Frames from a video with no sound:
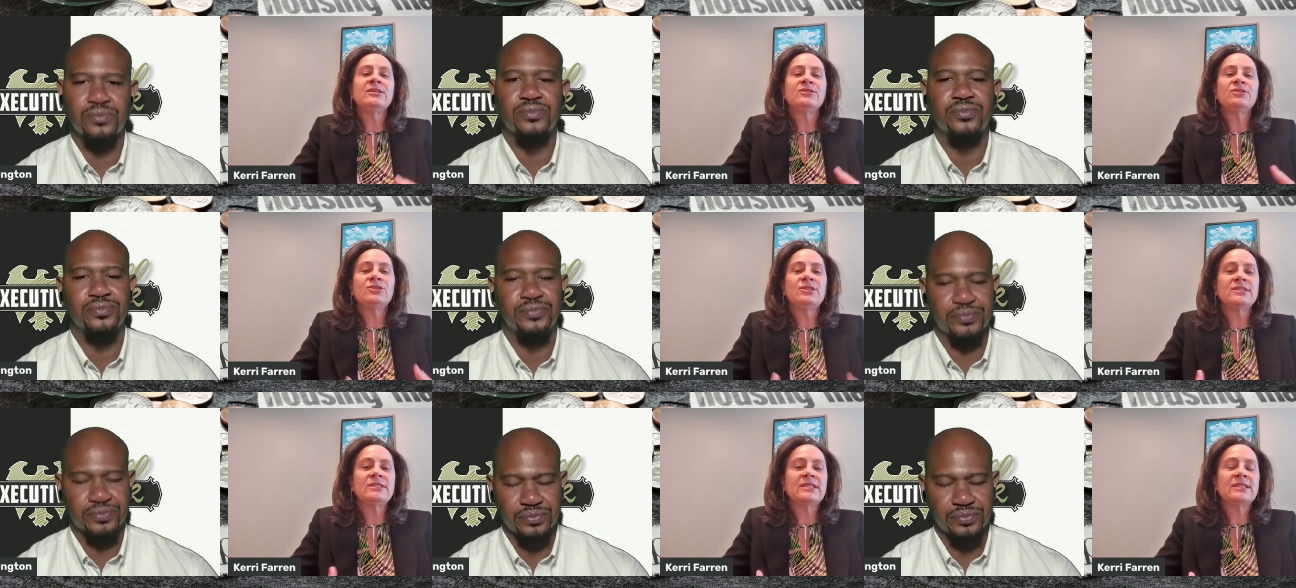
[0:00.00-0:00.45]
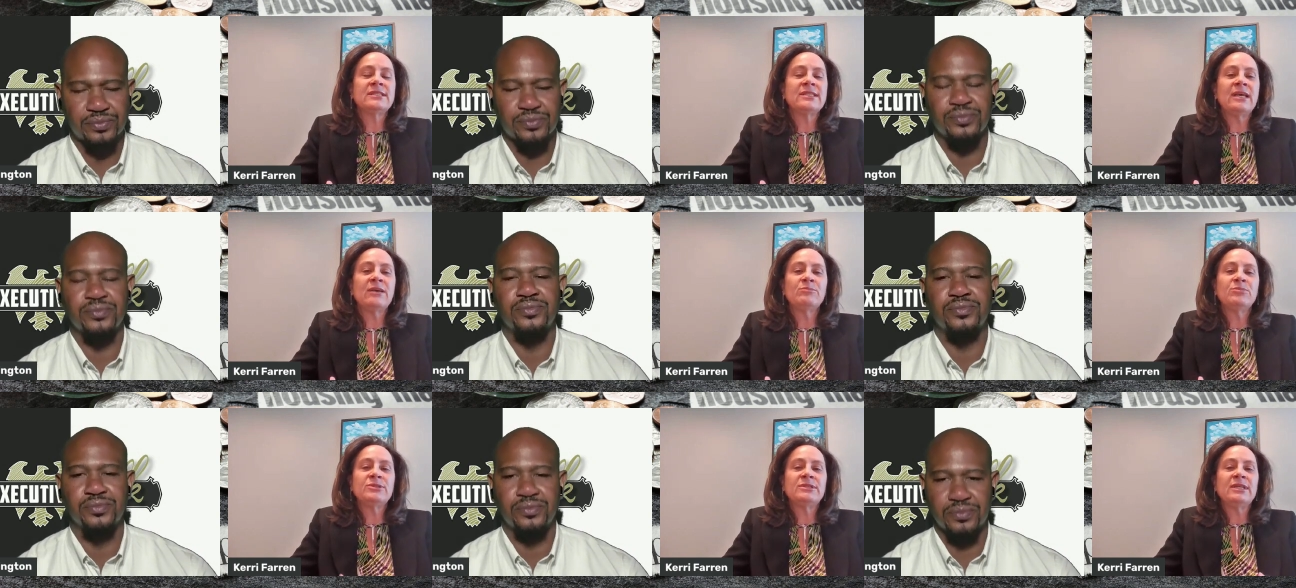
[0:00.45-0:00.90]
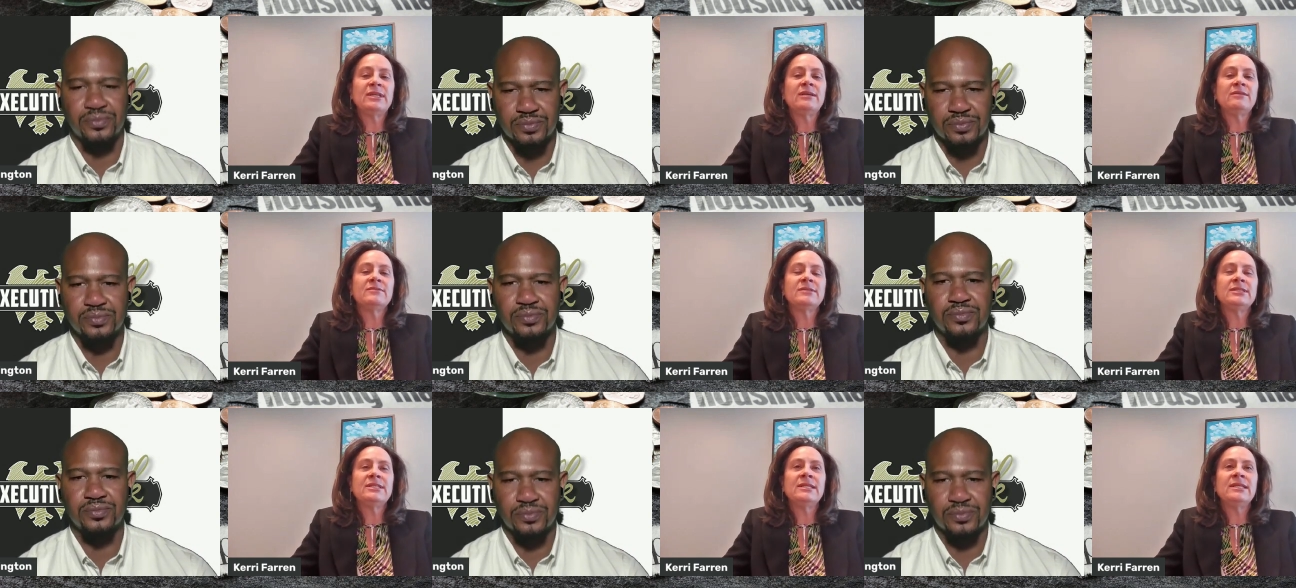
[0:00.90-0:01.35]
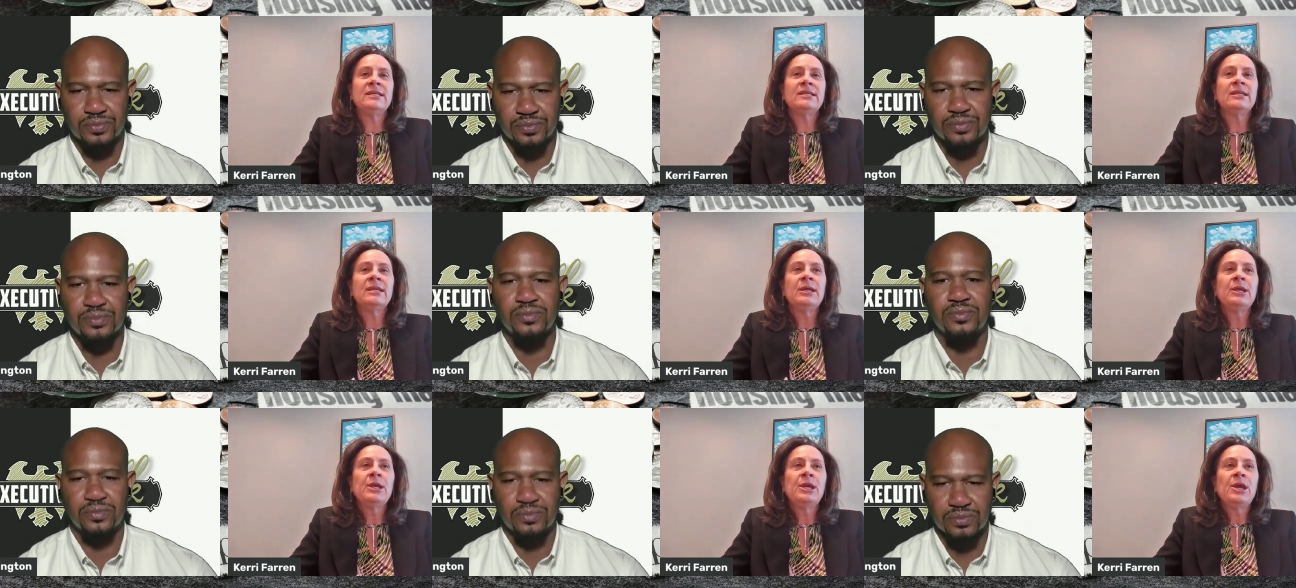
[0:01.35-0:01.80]
Speaker 1: And these are just examples that I've
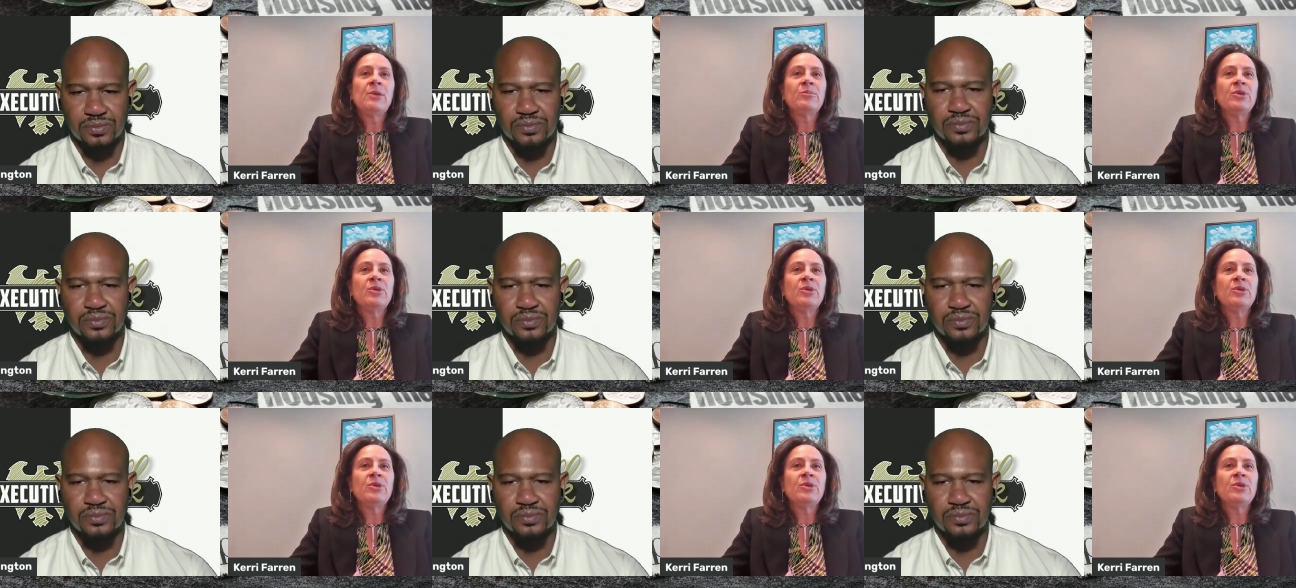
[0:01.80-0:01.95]
seen.